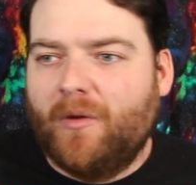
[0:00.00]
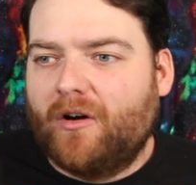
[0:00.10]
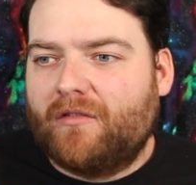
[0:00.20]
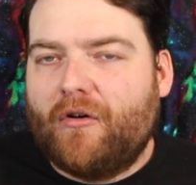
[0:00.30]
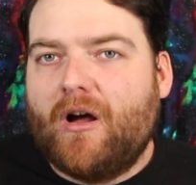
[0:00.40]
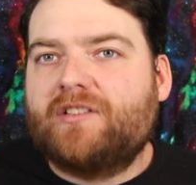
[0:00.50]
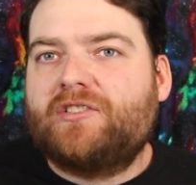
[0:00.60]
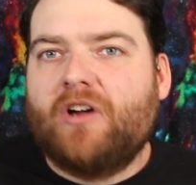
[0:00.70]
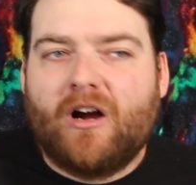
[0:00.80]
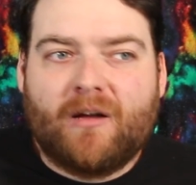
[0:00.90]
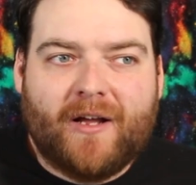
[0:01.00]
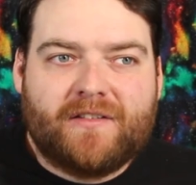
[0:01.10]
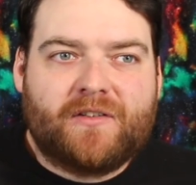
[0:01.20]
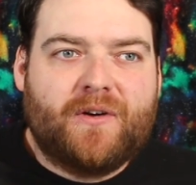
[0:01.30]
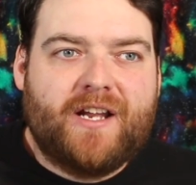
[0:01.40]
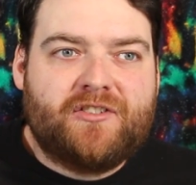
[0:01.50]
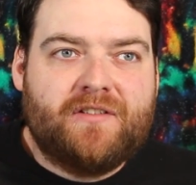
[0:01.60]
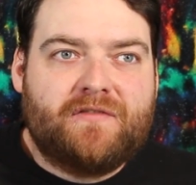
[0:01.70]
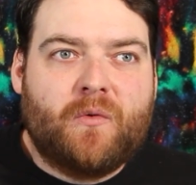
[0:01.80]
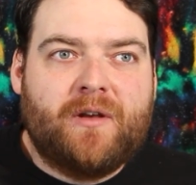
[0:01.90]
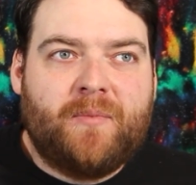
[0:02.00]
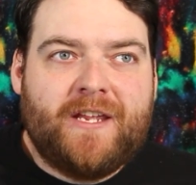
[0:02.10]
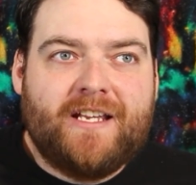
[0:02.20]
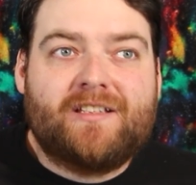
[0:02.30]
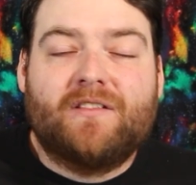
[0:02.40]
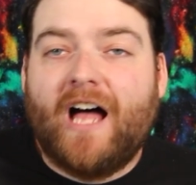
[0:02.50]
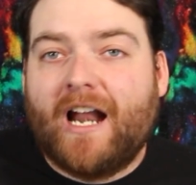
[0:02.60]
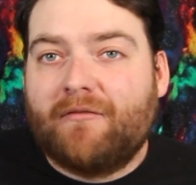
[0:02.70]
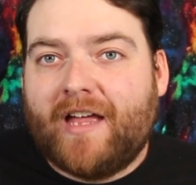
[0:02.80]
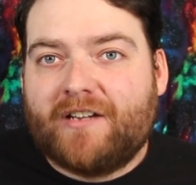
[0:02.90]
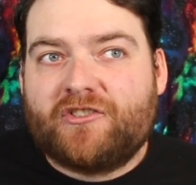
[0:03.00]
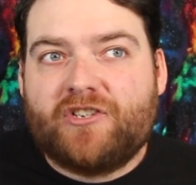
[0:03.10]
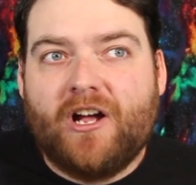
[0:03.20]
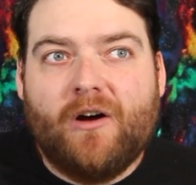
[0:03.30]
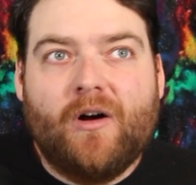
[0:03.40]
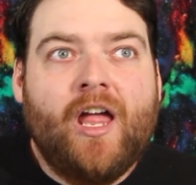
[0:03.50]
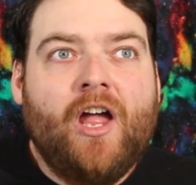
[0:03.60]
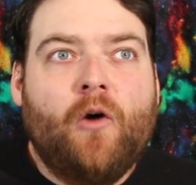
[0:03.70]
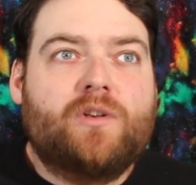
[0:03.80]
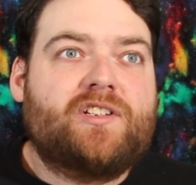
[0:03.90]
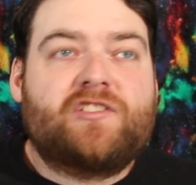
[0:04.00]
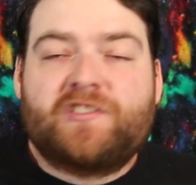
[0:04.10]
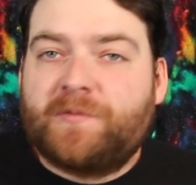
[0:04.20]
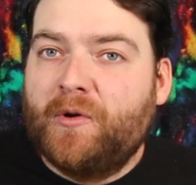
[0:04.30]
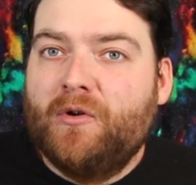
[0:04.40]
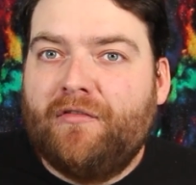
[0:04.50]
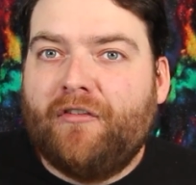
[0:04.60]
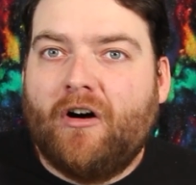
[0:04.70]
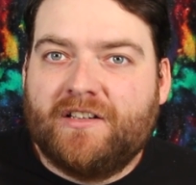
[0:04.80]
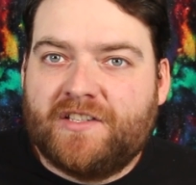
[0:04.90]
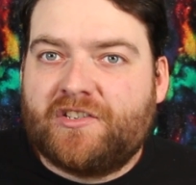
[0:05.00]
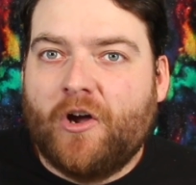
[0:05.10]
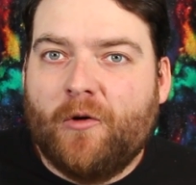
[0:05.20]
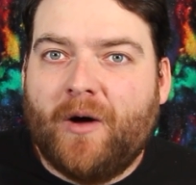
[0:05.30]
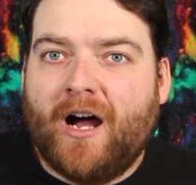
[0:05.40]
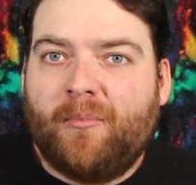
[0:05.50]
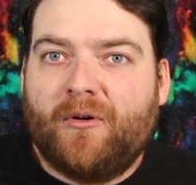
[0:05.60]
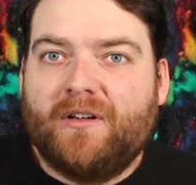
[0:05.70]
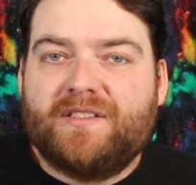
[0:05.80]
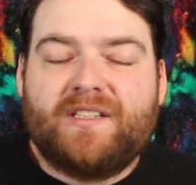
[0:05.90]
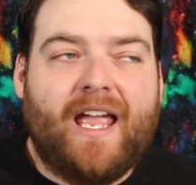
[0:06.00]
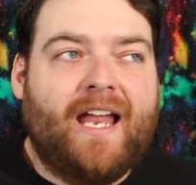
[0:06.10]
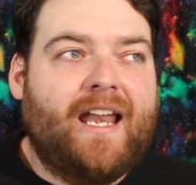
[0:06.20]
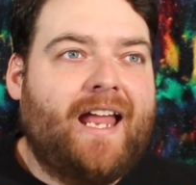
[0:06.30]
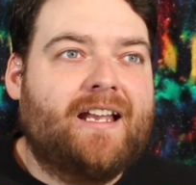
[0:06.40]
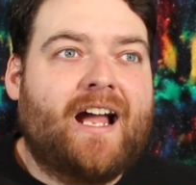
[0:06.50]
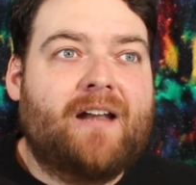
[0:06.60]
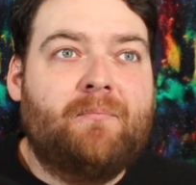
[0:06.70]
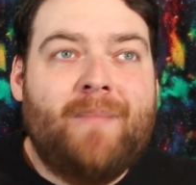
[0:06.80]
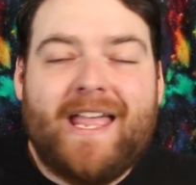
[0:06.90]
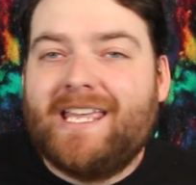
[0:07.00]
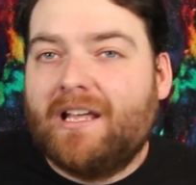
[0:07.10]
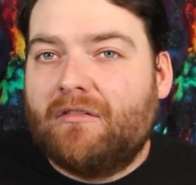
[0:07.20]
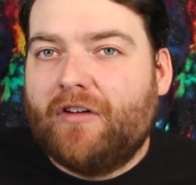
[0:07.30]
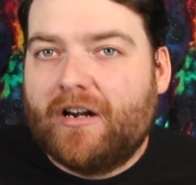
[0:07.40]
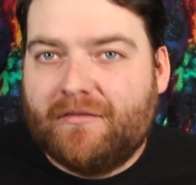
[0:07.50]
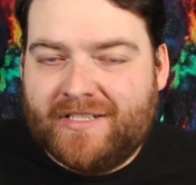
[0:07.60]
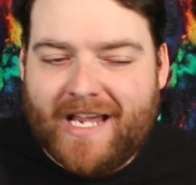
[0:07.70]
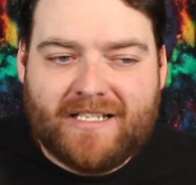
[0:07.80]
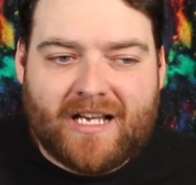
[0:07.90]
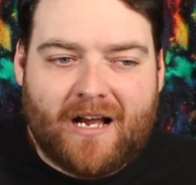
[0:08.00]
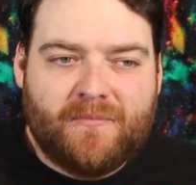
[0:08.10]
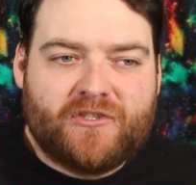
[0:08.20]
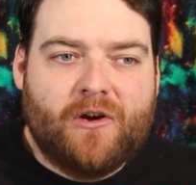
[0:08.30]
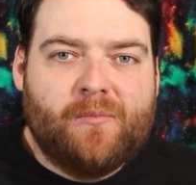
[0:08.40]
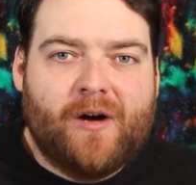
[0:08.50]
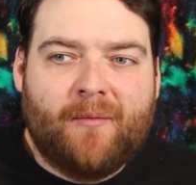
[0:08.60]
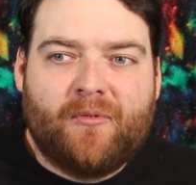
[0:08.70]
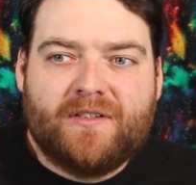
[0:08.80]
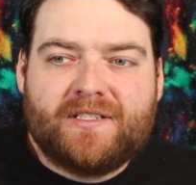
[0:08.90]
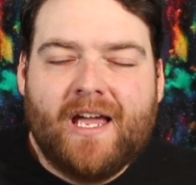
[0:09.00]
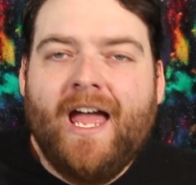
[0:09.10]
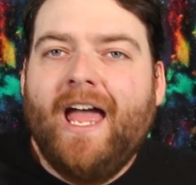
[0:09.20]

and Mark Frost talk about the creation of Twin Peaks, a lot of that show was a spoof on soap operas and, and kind of making fun of daytime soap operas.